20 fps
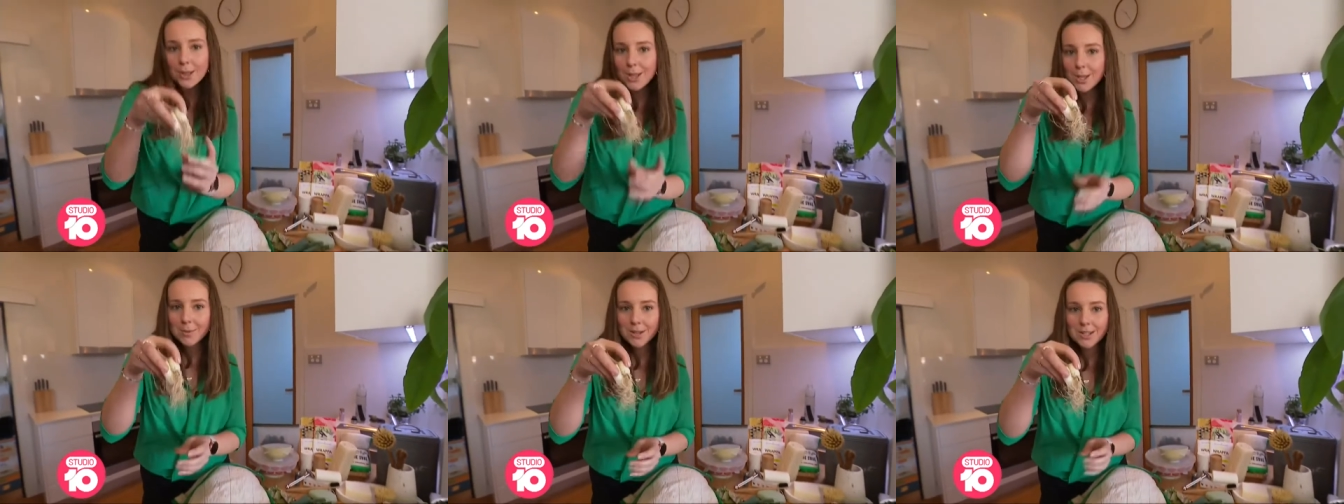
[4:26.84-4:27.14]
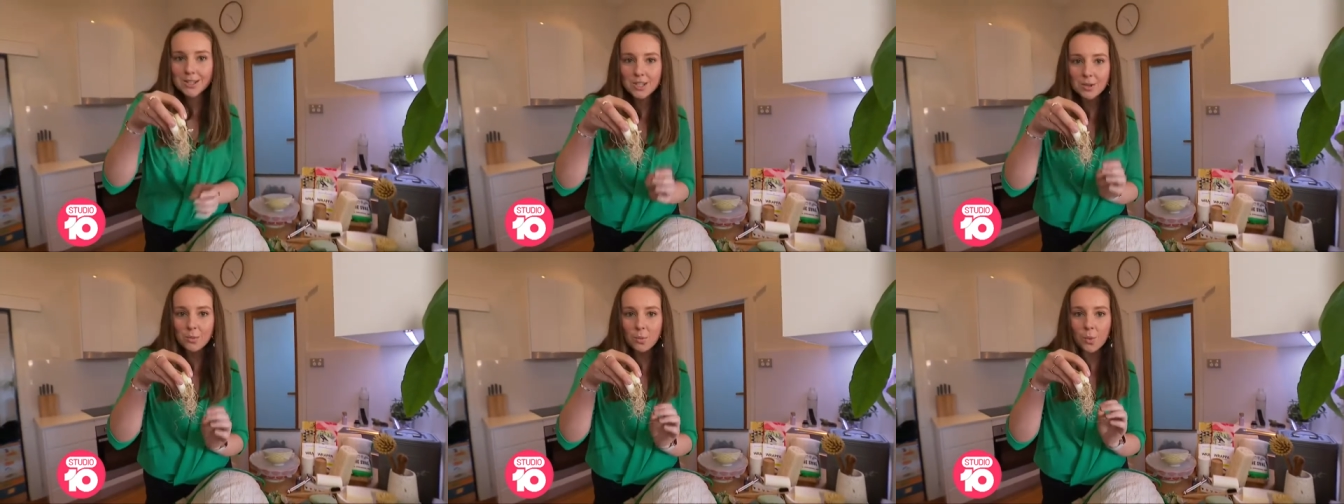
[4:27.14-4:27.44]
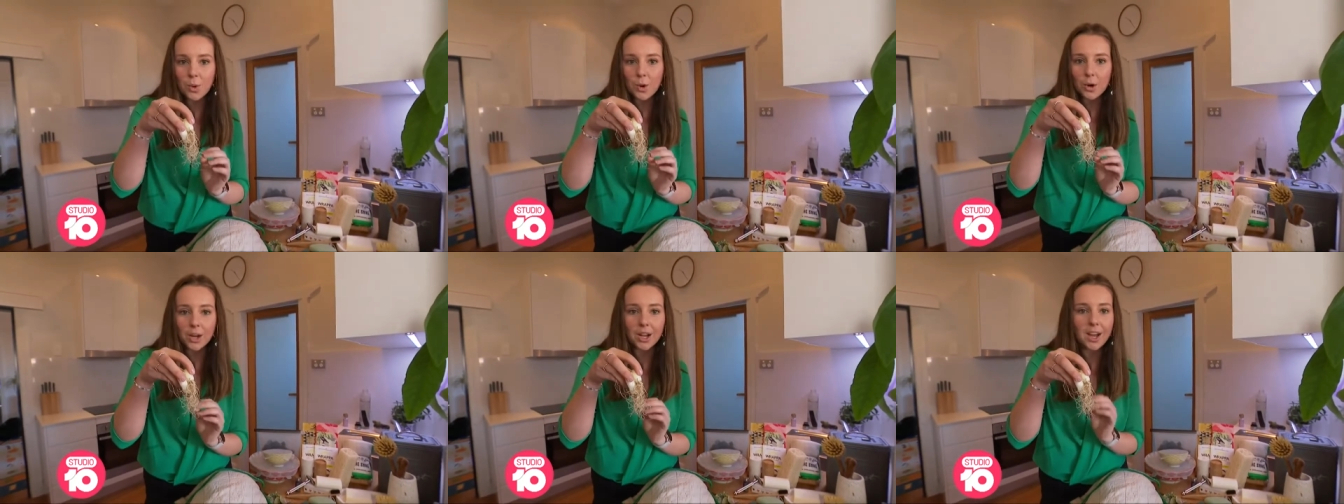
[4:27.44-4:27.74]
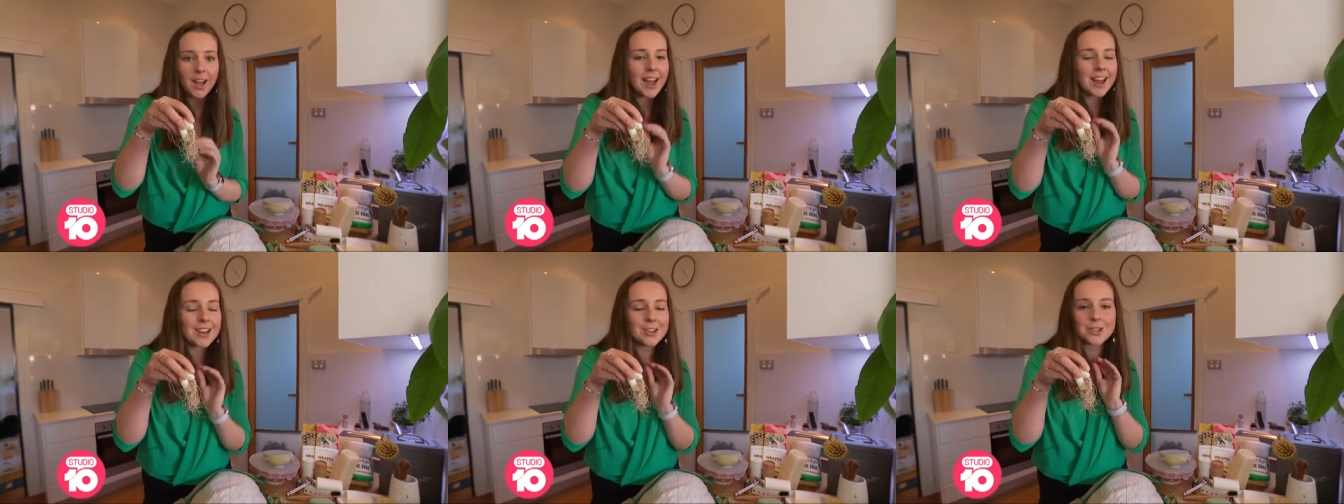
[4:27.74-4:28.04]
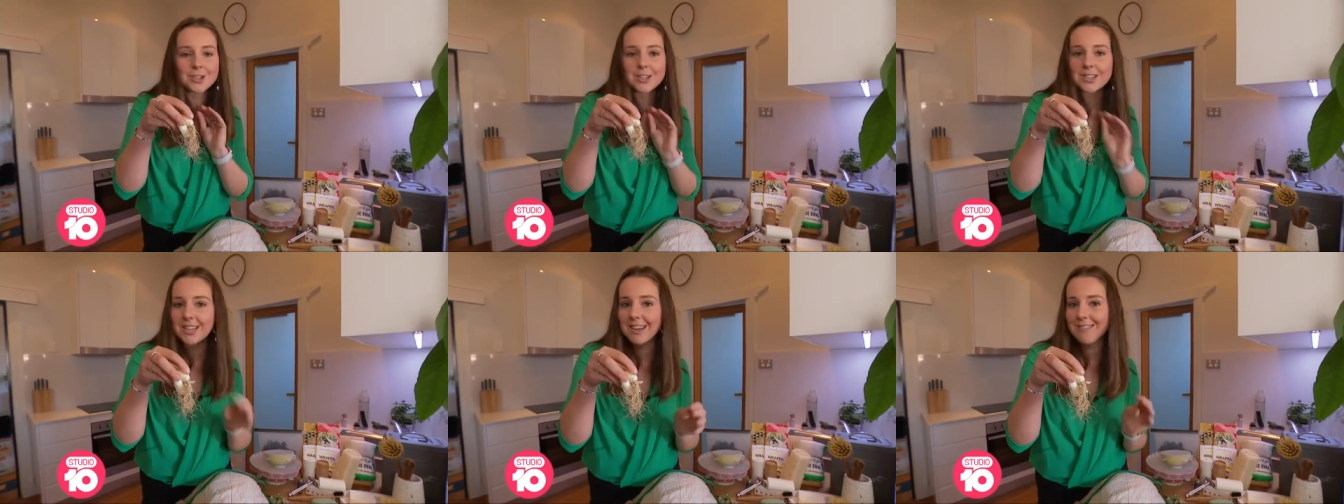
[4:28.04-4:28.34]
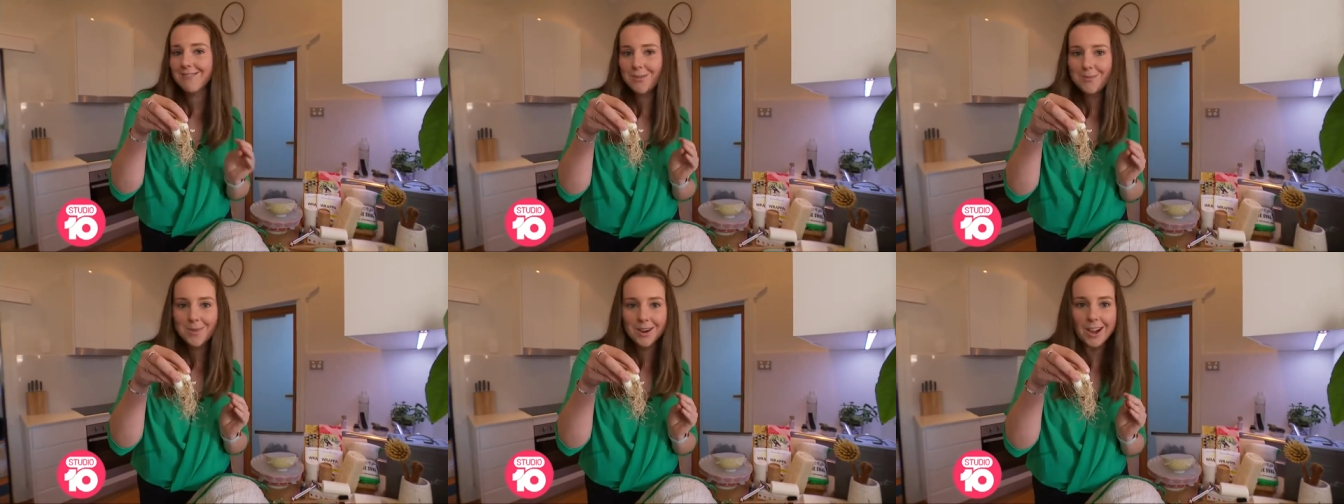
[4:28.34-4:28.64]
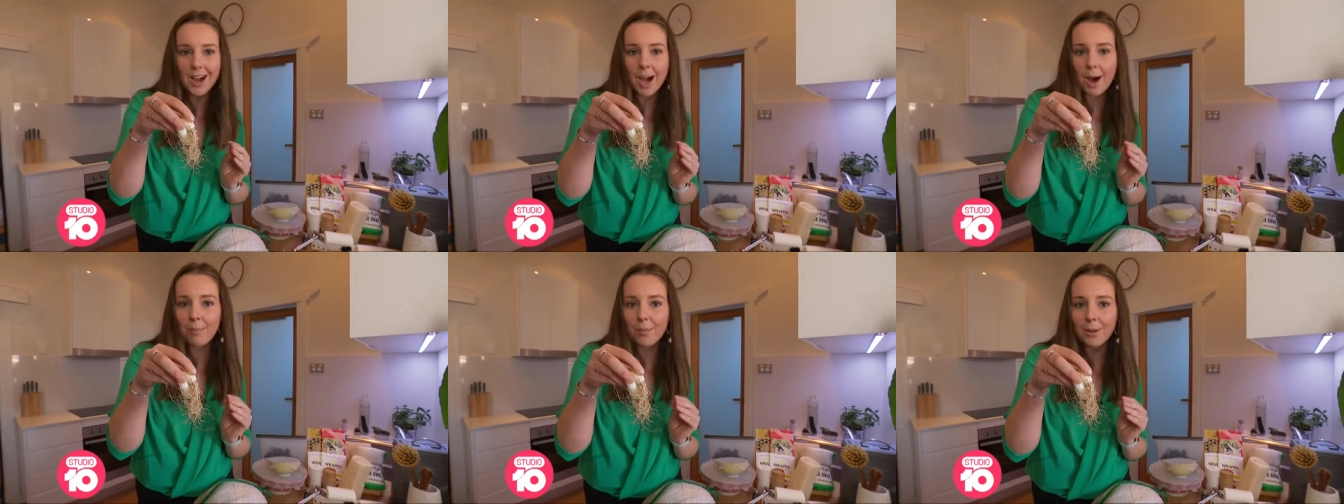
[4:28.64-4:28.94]
them in some water, and just give them a
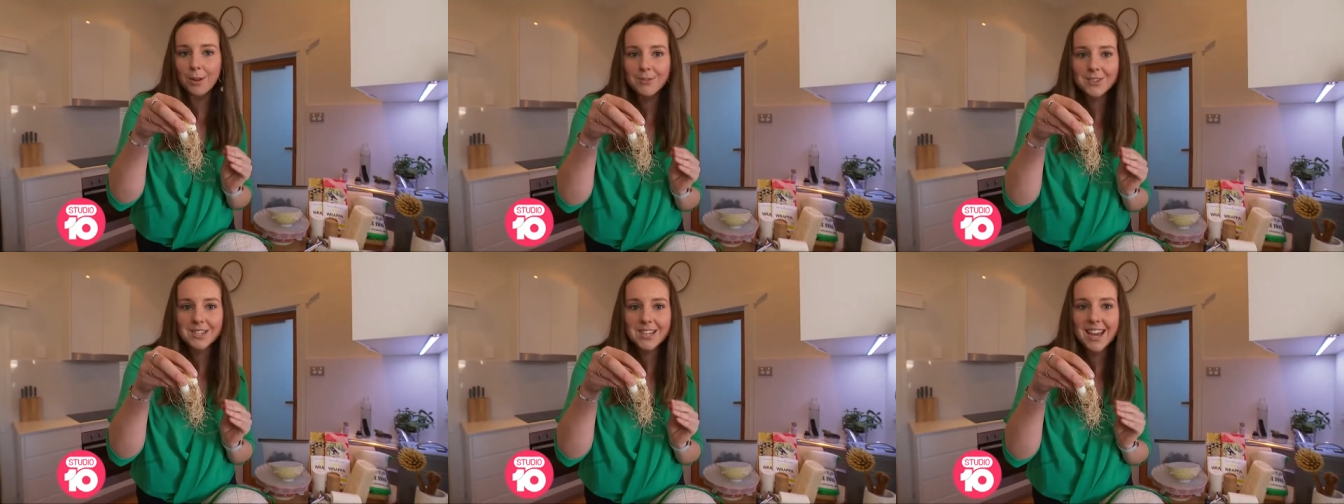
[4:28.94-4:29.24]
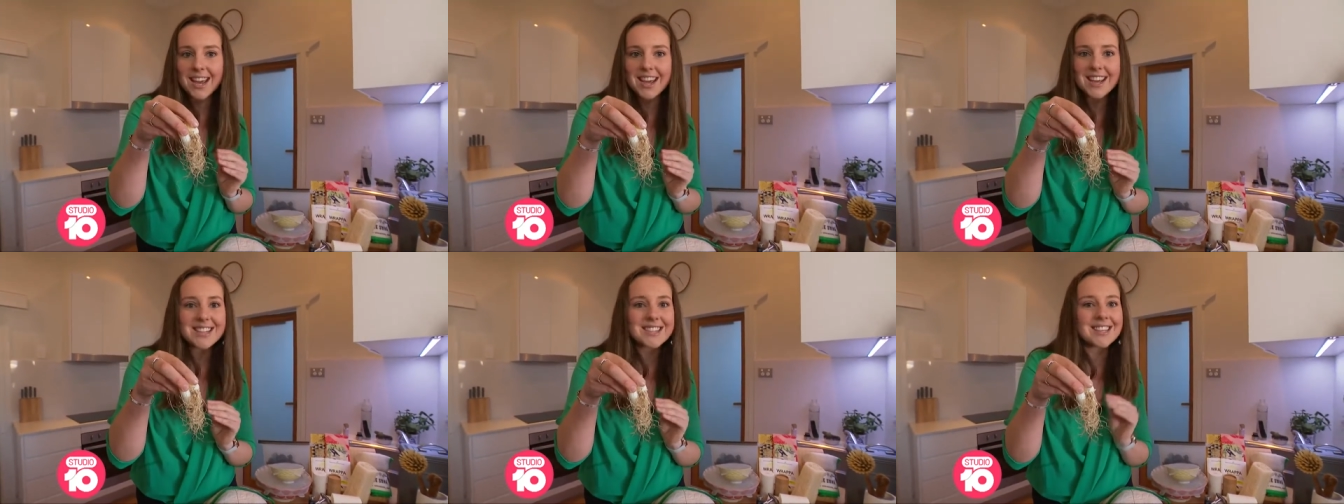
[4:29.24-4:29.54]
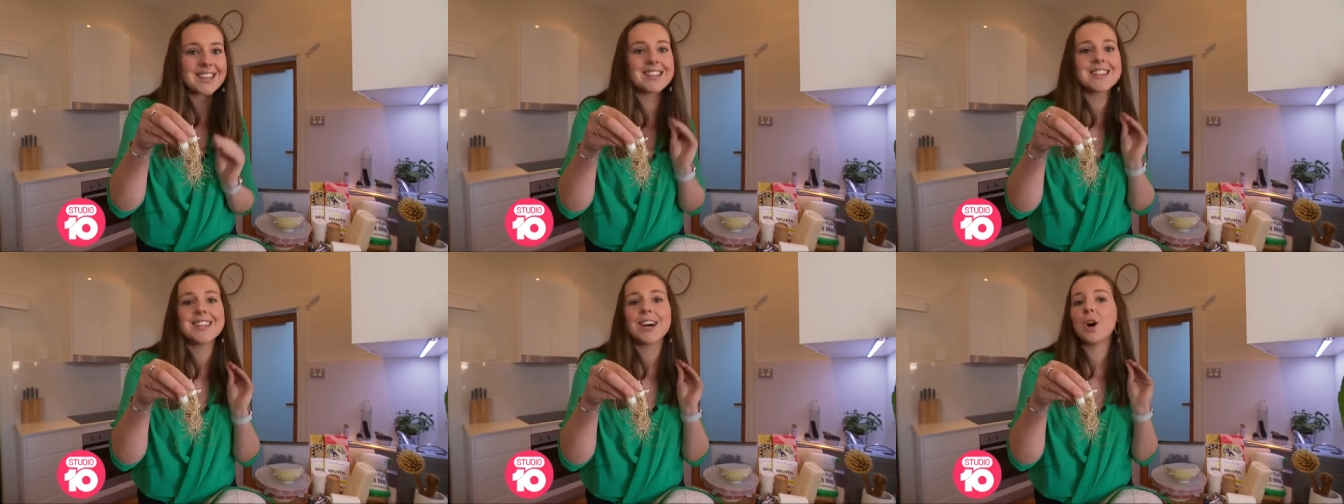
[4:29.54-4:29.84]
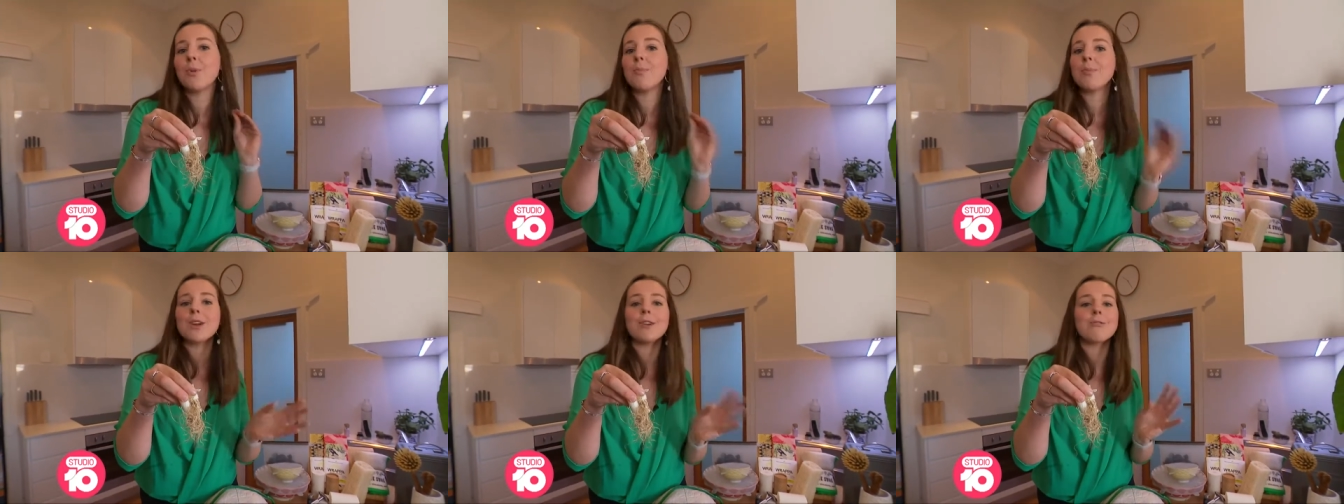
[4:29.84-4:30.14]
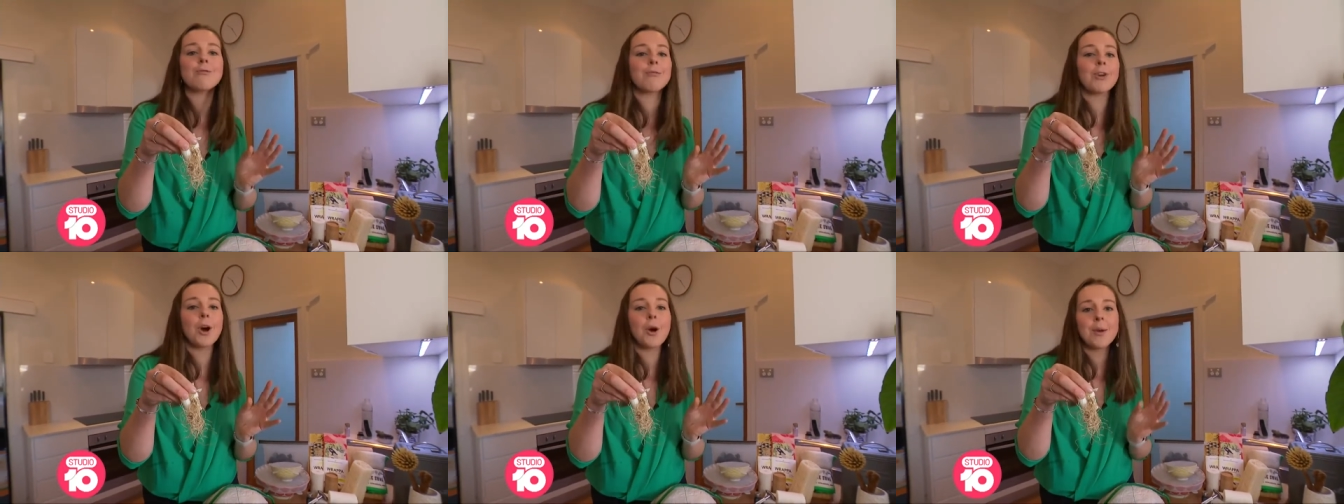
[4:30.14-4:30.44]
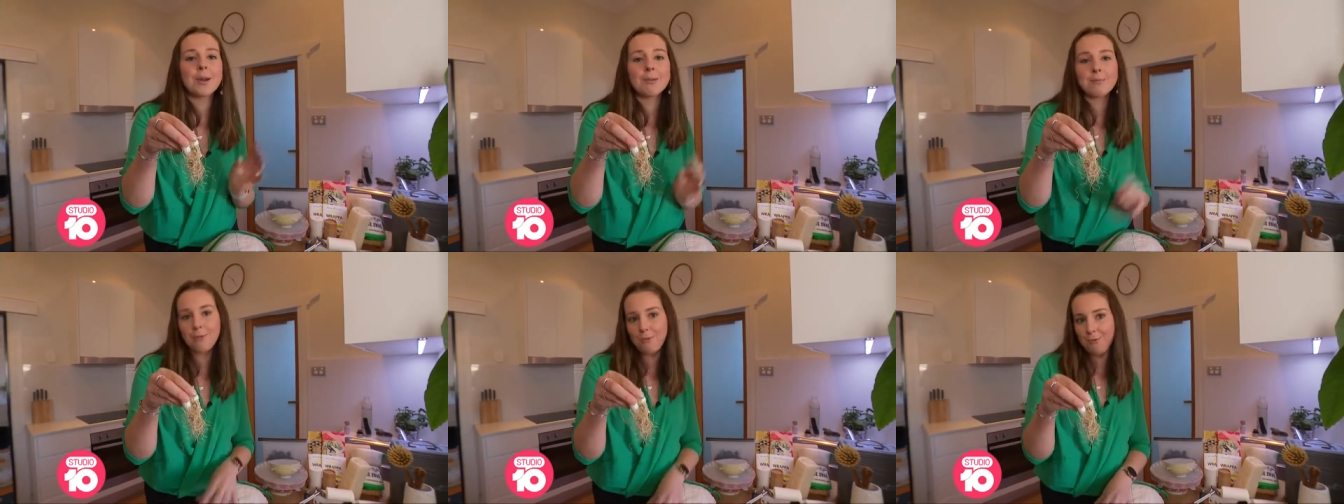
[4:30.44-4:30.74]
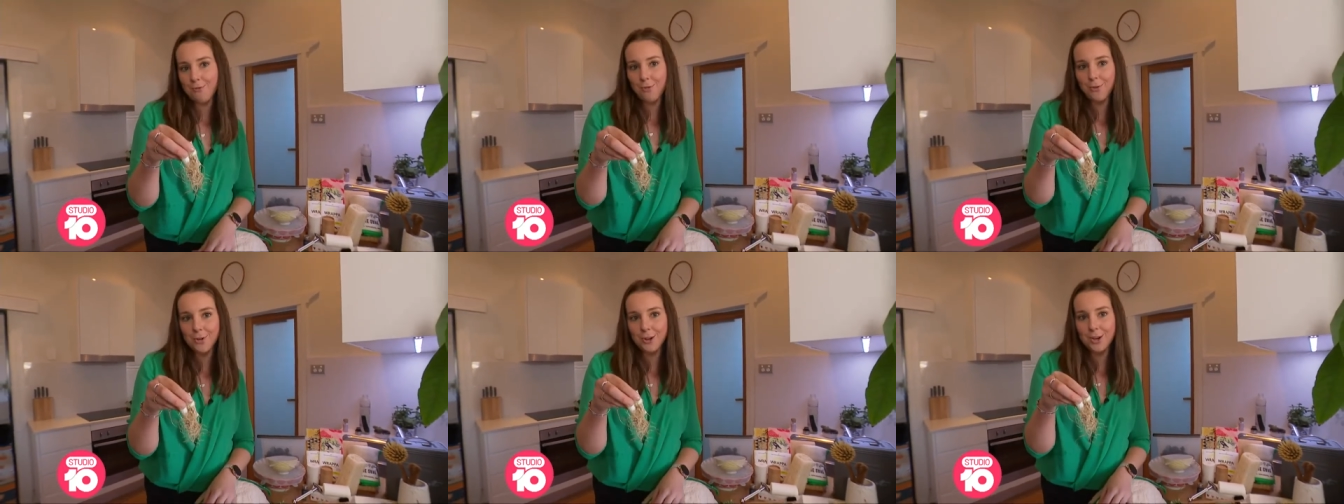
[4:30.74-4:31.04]
couple of days, and they'll be growing
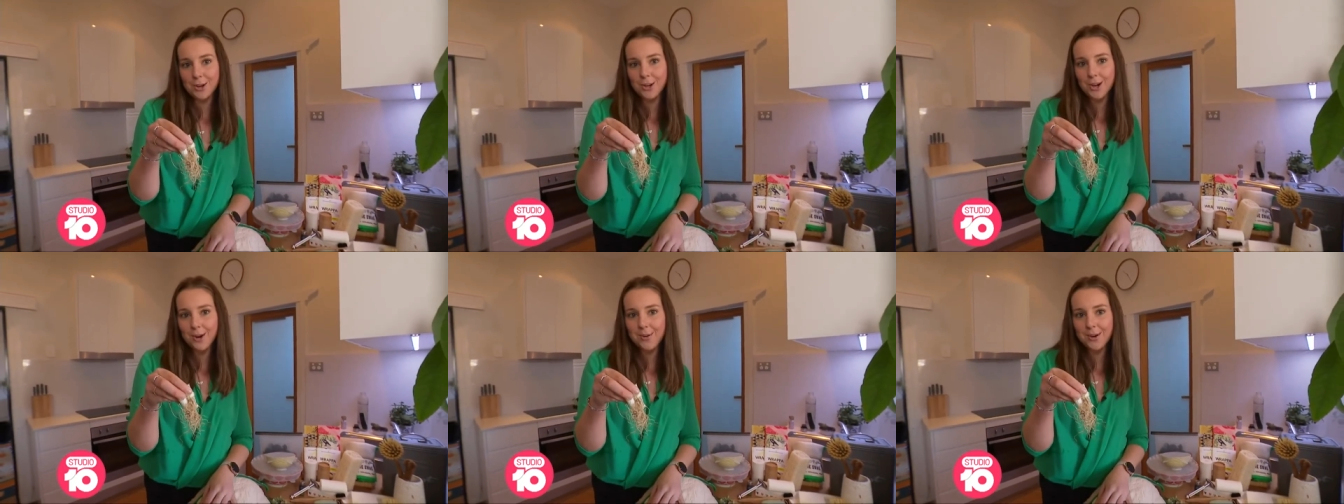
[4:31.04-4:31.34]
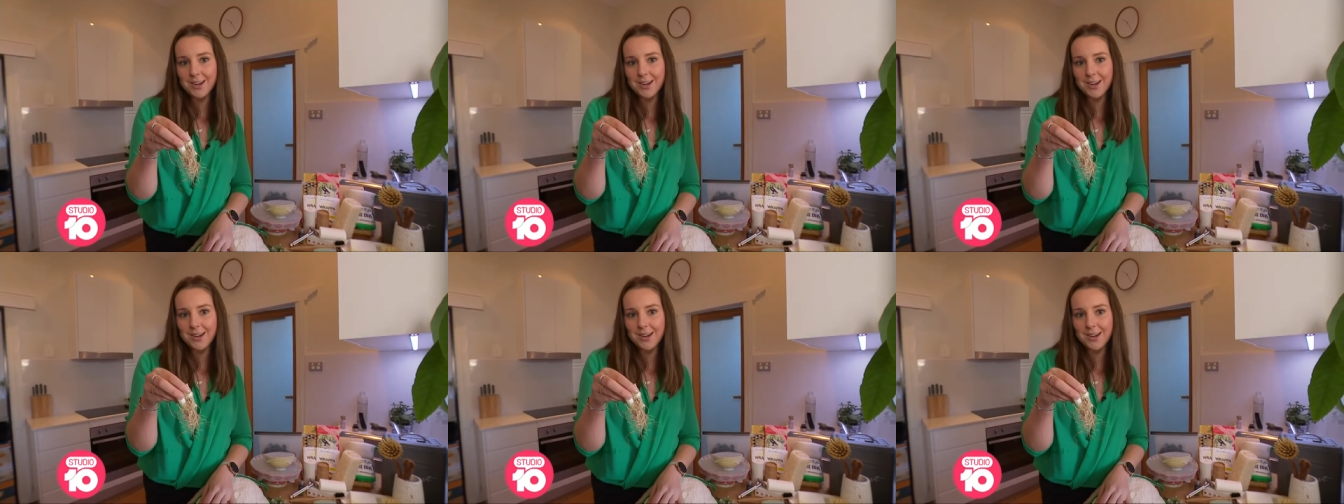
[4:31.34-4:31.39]
before you know it.